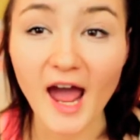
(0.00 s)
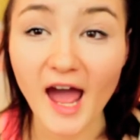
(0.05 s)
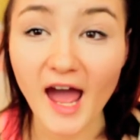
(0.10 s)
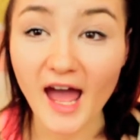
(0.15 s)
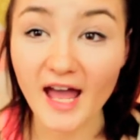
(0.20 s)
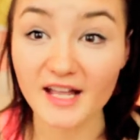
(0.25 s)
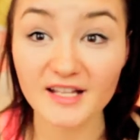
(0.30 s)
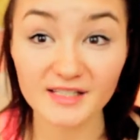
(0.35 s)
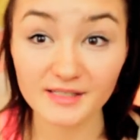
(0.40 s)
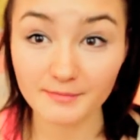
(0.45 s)

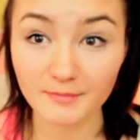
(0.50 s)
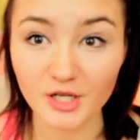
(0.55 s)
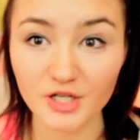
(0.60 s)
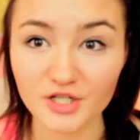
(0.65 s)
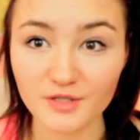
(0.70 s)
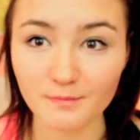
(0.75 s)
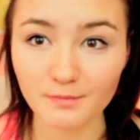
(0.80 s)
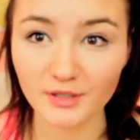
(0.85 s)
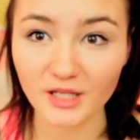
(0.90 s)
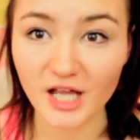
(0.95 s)
as
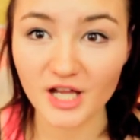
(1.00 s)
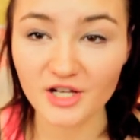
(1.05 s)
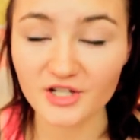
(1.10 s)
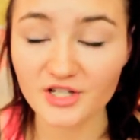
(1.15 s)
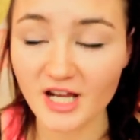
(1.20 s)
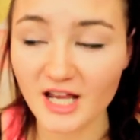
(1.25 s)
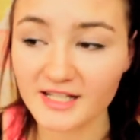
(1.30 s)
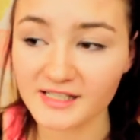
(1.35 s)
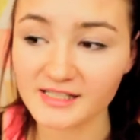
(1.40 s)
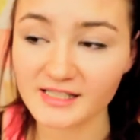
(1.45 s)
much
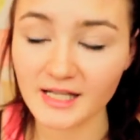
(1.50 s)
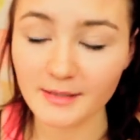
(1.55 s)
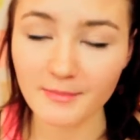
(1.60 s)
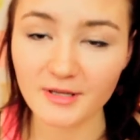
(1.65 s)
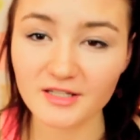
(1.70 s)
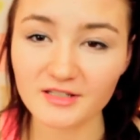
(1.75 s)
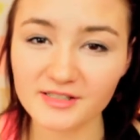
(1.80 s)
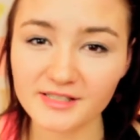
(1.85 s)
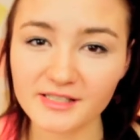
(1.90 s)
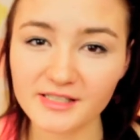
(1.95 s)
blush as some
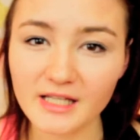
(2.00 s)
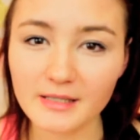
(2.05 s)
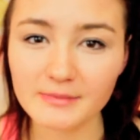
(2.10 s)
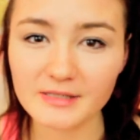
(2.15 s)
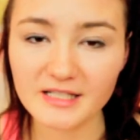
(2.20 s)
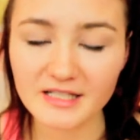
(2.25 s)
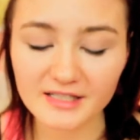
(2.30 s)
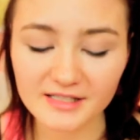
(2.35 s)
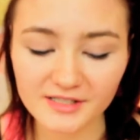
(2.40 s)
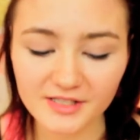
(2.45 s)
other
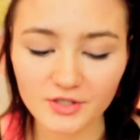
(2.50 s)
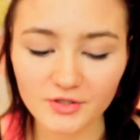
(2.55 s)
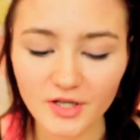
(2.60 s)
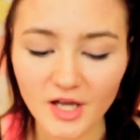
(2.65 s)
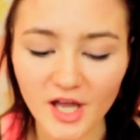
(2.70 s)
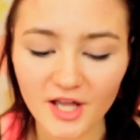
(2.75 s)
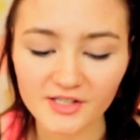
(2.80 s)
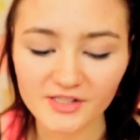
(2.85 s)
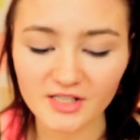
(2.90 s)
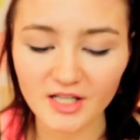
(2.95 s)
celebrities do.
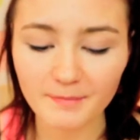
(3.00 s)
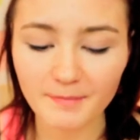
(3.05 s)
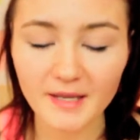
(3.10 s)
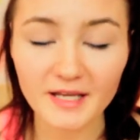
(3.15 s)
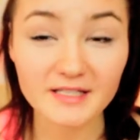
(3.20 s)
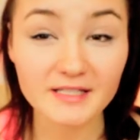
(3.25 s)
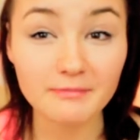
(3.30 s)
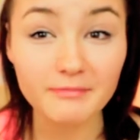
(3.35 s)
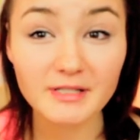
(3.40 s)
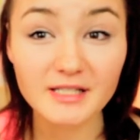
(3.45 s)
So I
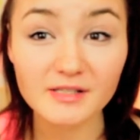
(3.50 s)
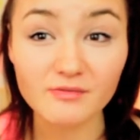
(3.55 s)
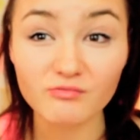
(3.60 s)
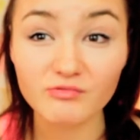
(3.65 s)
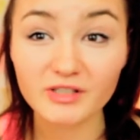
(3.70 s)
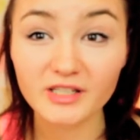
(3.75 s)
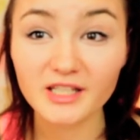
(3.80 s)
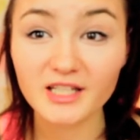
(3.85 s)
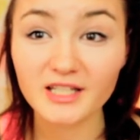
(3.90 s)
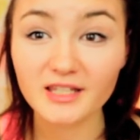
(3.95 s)
picked up this
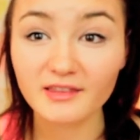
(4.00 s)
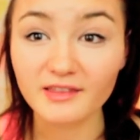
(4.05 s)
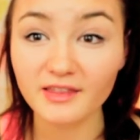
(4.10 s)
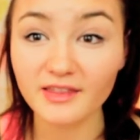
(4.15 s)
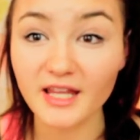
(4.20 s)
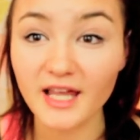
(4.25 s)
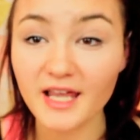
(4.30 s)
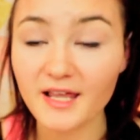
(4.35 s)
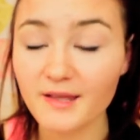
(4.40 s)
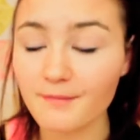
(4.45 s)
really
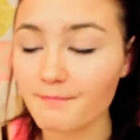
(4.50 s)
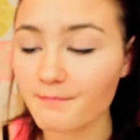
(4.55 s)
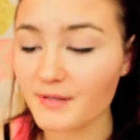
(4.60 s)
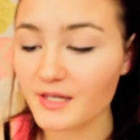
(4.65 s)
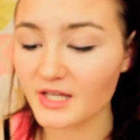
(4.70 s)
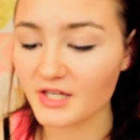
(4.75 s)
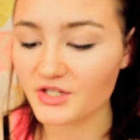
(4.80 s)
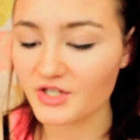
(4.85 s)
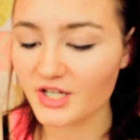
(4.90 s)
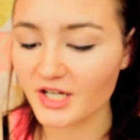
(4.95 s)
light
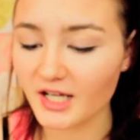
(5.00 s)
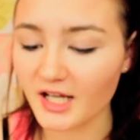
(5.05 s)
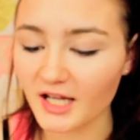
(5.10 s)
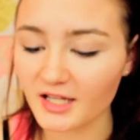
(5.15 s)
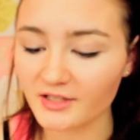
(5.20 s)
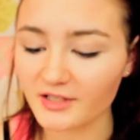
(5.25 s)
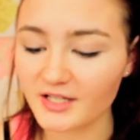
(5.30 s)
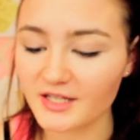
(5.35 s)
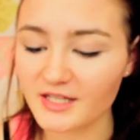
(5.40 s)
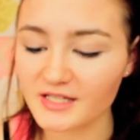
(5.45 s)
peachy
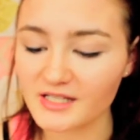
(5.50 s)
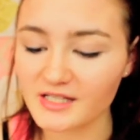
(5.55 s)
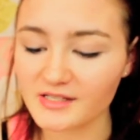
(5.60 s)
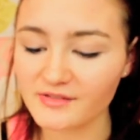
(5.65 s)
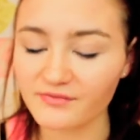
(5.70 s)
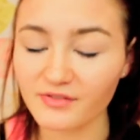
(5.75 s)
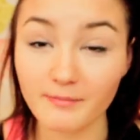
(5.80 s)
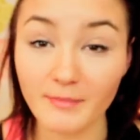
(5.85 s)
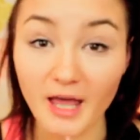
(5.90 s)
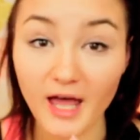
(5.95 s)
color, and this
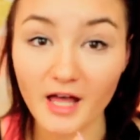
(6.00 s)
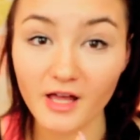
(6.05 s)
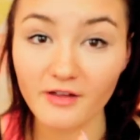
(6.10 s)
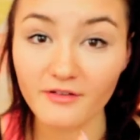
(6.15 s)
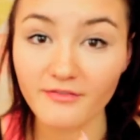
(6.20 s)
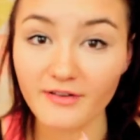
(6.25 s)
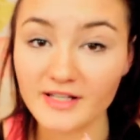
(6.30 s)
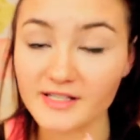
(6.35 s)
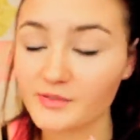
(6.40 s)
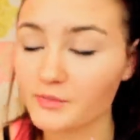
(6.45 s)
is from
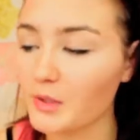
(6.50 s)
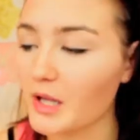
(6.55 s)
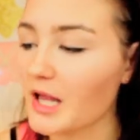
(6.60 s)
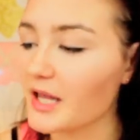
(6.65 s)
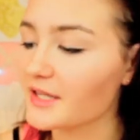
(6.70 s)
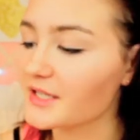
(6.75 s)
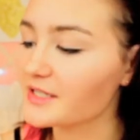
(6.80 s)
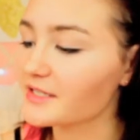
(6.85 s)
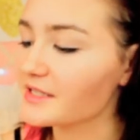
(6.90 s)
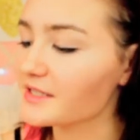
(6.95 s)
e.l.f. as
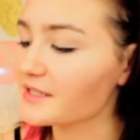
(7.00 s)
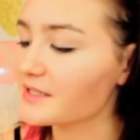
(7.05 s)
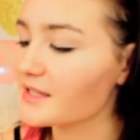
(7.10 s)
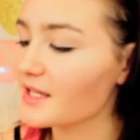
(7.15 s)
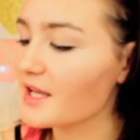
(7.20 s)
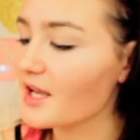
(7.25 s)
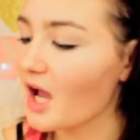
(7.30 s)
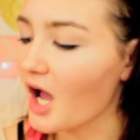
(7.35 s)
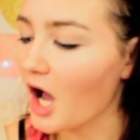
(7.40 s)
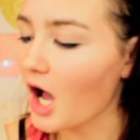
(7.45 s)
well. This is
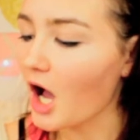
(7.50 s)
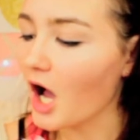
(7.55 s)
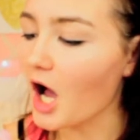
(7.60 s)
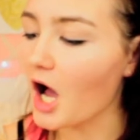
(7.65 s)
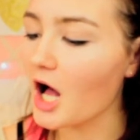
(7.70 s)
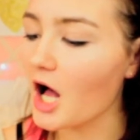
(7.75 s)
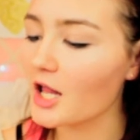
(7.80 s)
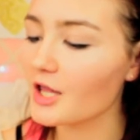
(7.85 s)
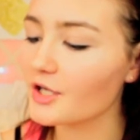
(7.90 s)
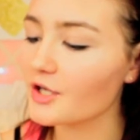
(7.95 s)
the
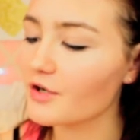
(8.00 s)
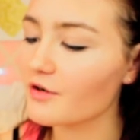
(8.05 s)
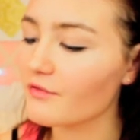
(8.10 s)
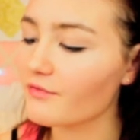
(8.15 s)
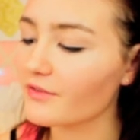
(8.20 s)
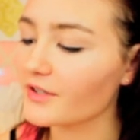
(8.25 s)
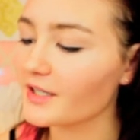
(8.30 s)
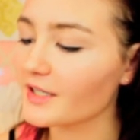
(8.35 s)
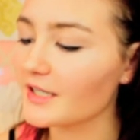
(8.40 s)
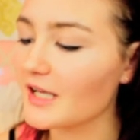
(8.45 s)
All
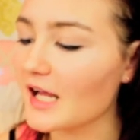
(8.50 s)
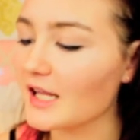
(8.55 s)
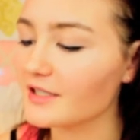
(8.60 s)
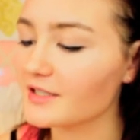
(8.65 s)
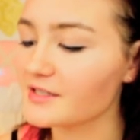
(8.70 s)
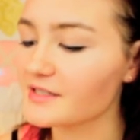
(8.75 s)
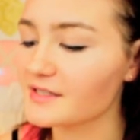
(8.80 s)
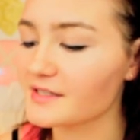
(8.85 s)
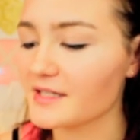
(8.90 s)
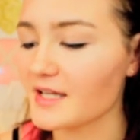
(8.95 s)
Over
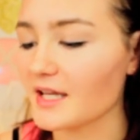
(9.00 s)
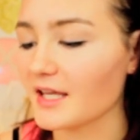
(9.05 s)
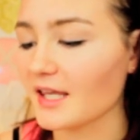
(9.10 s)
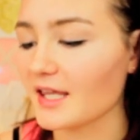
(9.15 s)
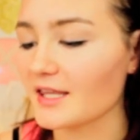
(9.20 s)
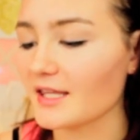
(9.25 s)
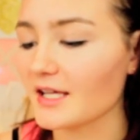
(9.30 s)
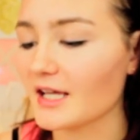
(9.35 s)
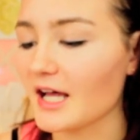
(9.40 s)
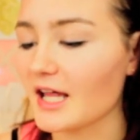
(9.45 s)
Color Stick
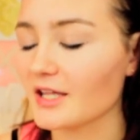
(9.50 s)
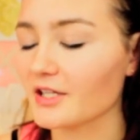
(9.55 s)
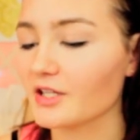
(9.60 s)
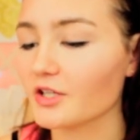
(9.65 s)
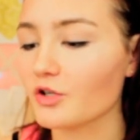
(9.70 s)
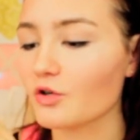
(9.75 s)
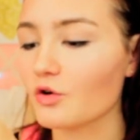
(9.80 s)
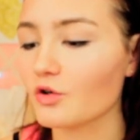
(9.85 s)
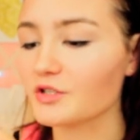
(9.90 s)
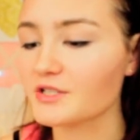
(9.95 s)
in the
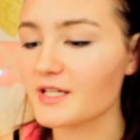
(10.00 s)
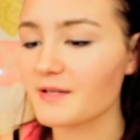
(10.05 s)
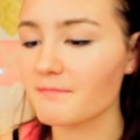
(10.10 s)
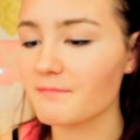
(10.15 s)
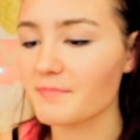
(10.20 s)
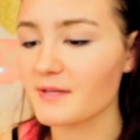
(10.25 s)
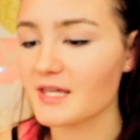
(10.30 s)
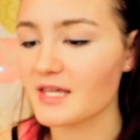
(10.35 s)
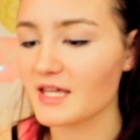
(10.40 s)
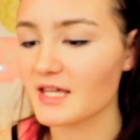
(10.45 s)
color
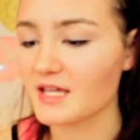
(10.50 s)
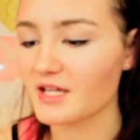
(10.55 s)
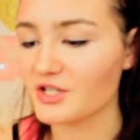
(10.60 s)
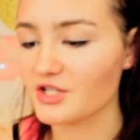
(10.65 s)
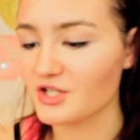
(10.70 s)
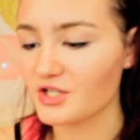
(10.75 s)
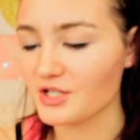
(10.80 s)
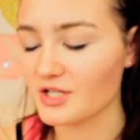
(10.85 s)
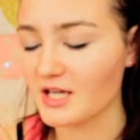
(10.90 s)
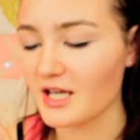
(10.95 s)
Golden
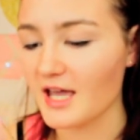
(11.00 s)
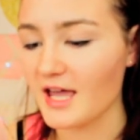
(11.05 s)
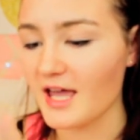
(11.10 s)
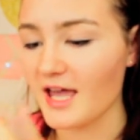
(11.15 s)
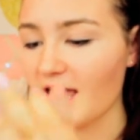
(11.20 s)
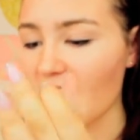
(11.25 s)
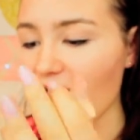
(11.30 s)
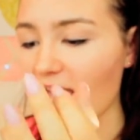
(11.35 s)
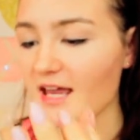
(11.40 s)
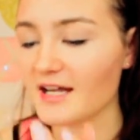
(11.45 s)
Peach.
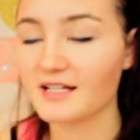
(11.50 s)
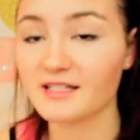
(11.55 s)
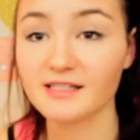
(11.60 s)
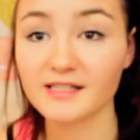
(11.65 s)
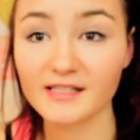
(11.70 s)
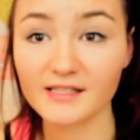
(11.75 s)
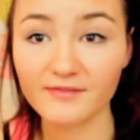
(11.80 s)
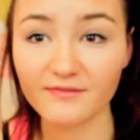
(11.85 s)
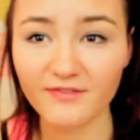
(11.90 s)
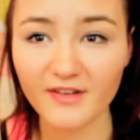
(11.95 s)
And it's
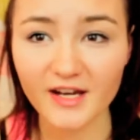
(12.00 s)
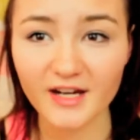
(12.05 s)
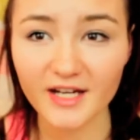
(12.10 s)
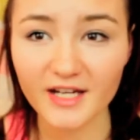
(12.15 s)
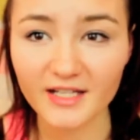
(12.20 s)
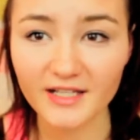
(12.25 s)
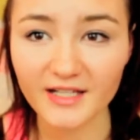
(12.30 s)
this very